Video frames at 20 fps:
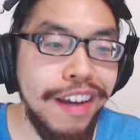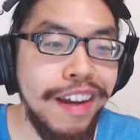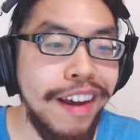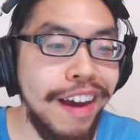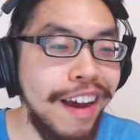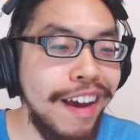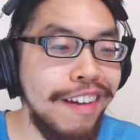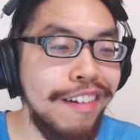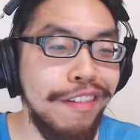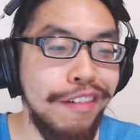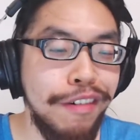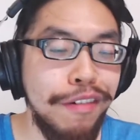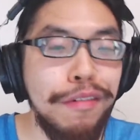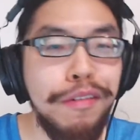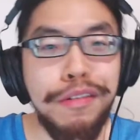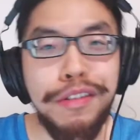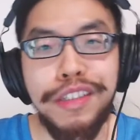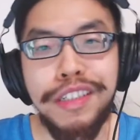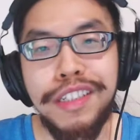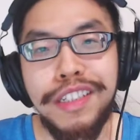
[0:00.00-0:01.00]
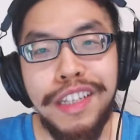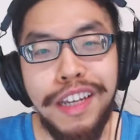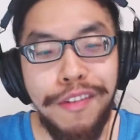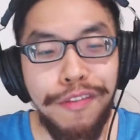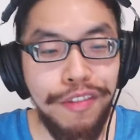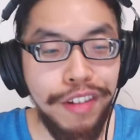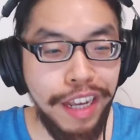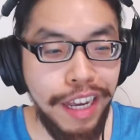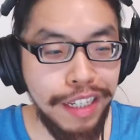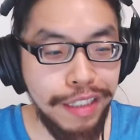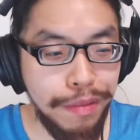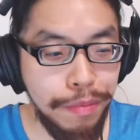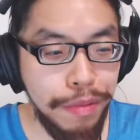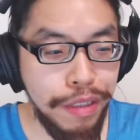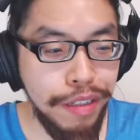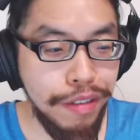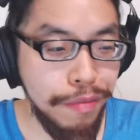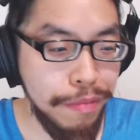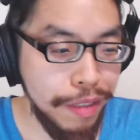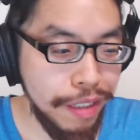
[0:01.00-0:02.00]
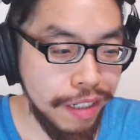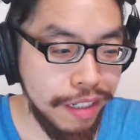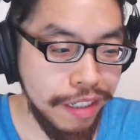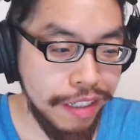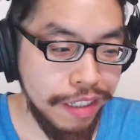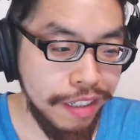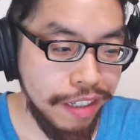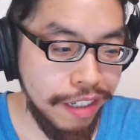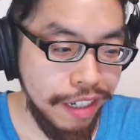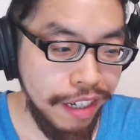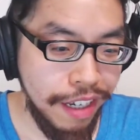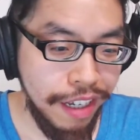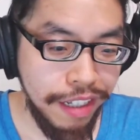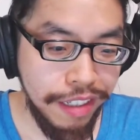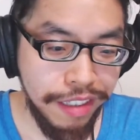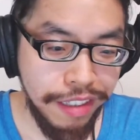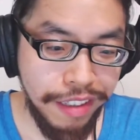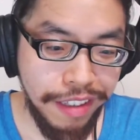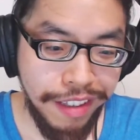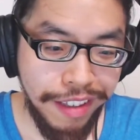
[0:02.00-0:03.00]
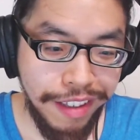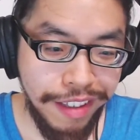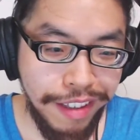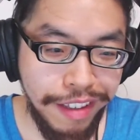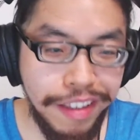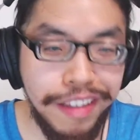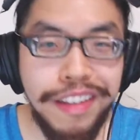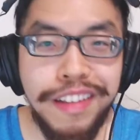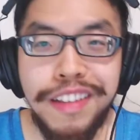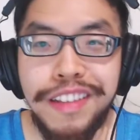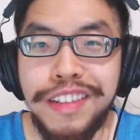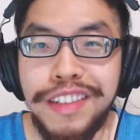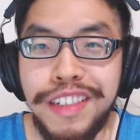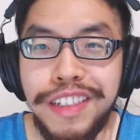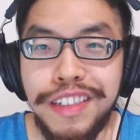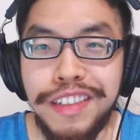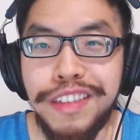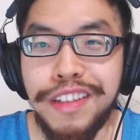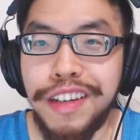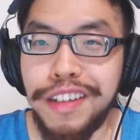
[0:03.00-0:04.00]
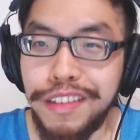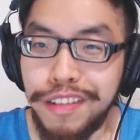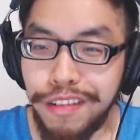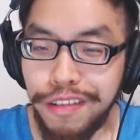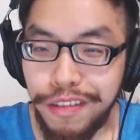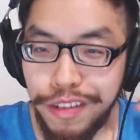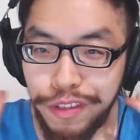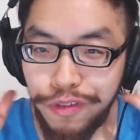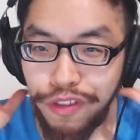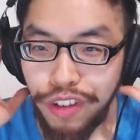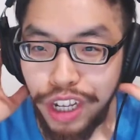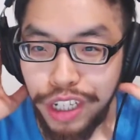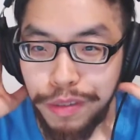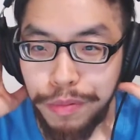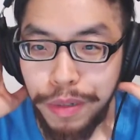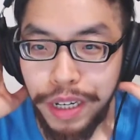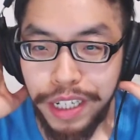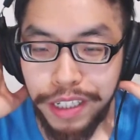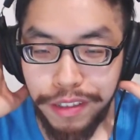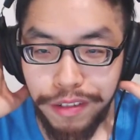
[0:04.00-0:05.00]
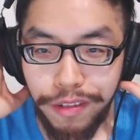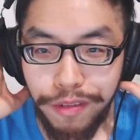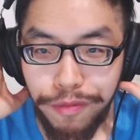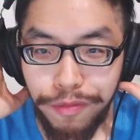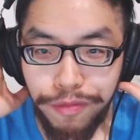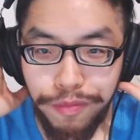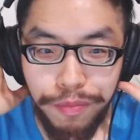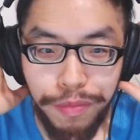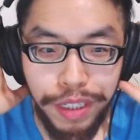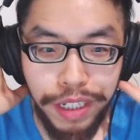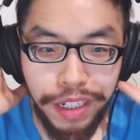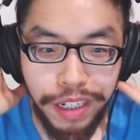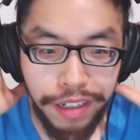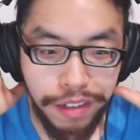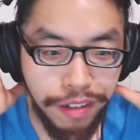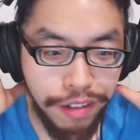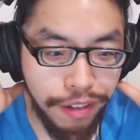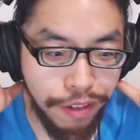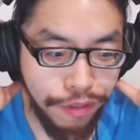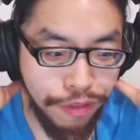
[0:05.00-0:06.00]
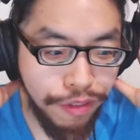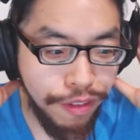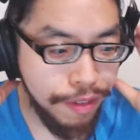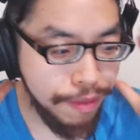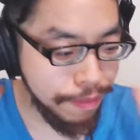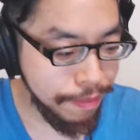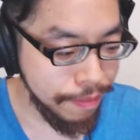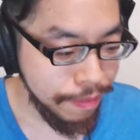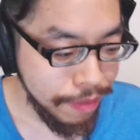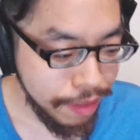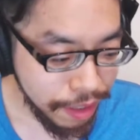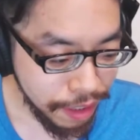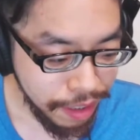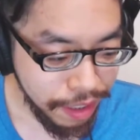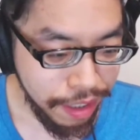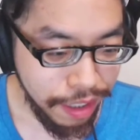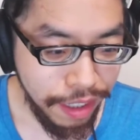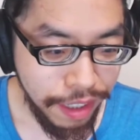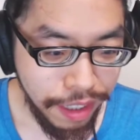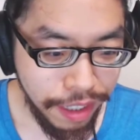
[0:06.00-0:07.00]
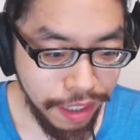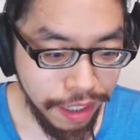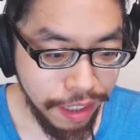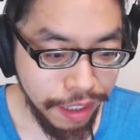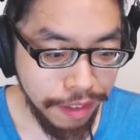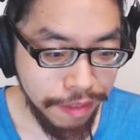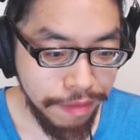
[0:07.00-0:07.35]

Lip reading: I don't know. Well, she definitely has to be human because she has all these flashbacks of being on Earth. Yeah.